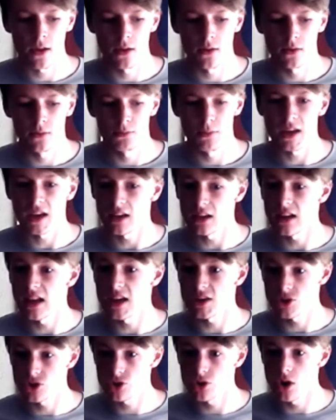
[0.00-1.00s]
make it
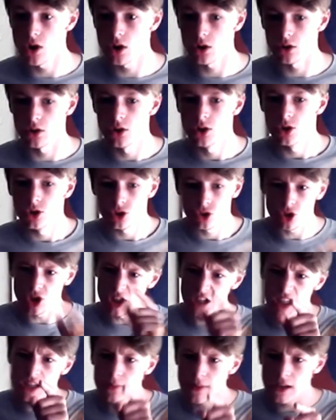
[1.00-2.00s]
less strong. So you
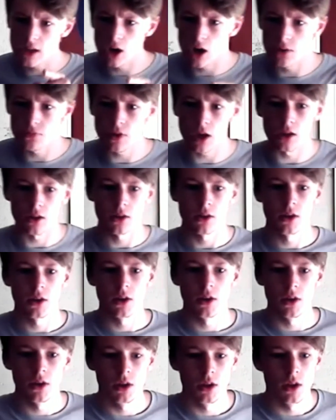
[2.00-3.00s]
need to be careful.
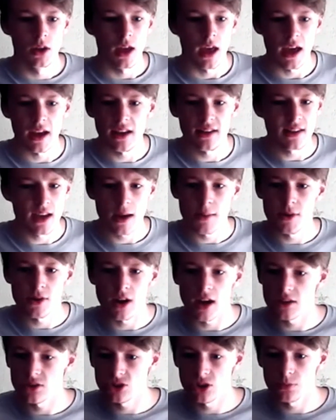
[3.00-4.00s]
Anytime you're
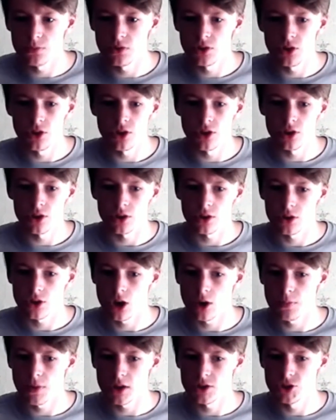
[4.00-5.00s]
adding something to your
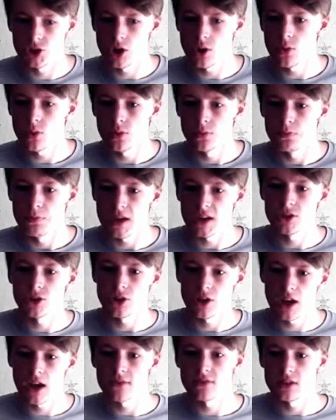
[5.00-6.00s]
cup of joe, make sure
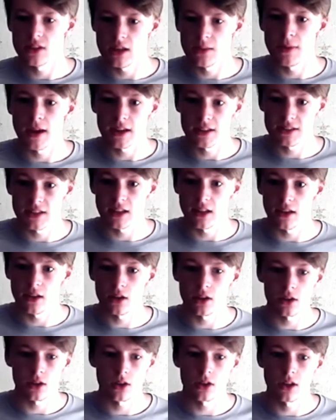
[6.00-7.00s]
you have the tea bag still in
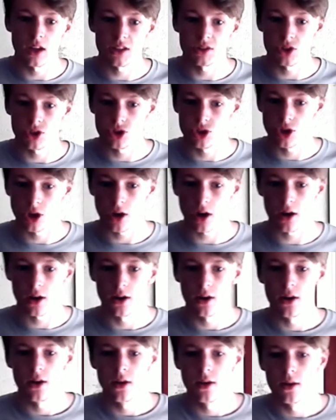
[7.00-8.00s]
it, unless it's sugar.
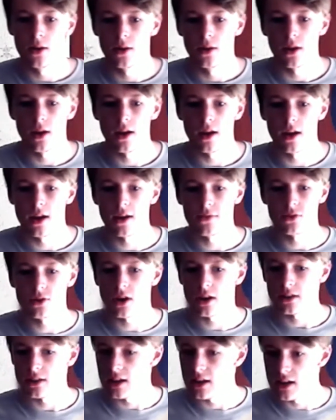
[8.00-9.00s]
If you're
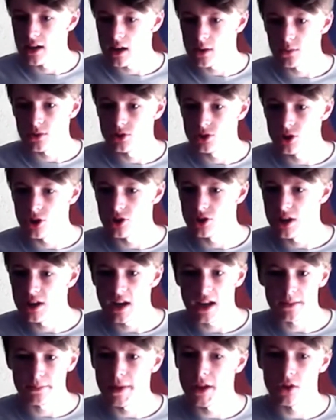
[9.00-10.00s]
adding any liquids to your tea,
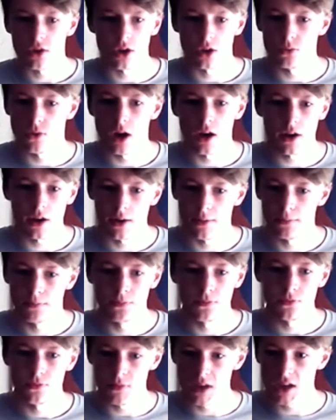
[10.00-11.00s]
like milk or water,
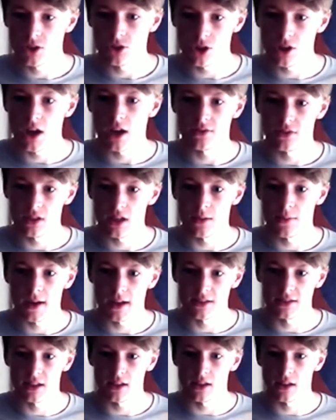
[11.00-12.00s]
make sure you have the tea bag
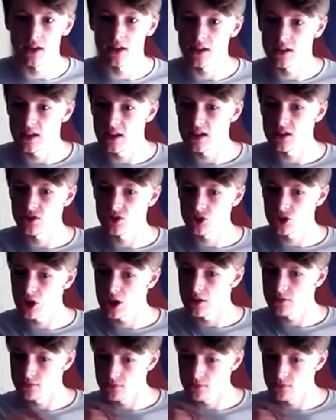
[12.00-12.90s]
still in it, in case it,